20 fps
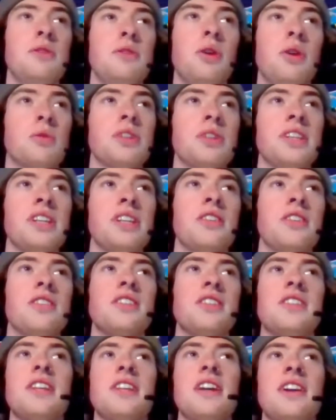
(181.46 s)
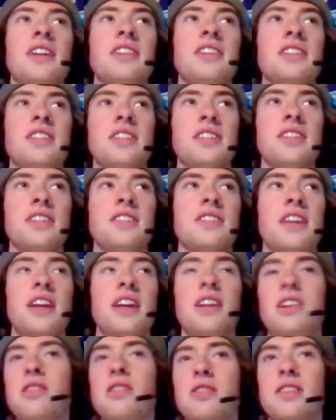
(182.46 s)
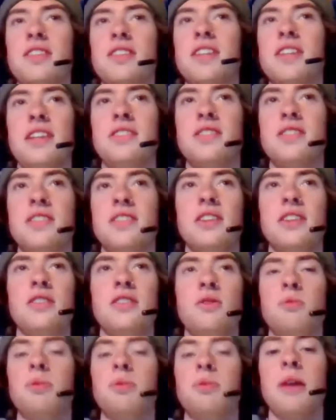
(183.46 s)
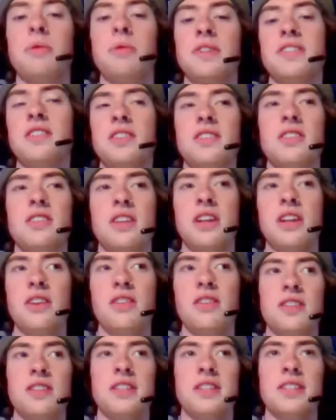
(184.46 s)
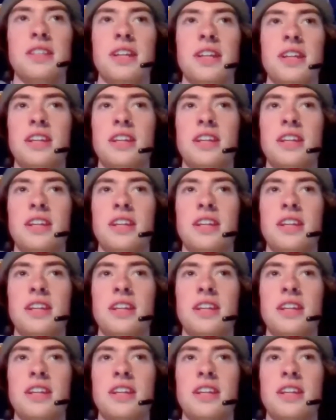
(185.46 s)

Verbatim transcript: really understand skating or the skate scene, you probably see skaters as, like,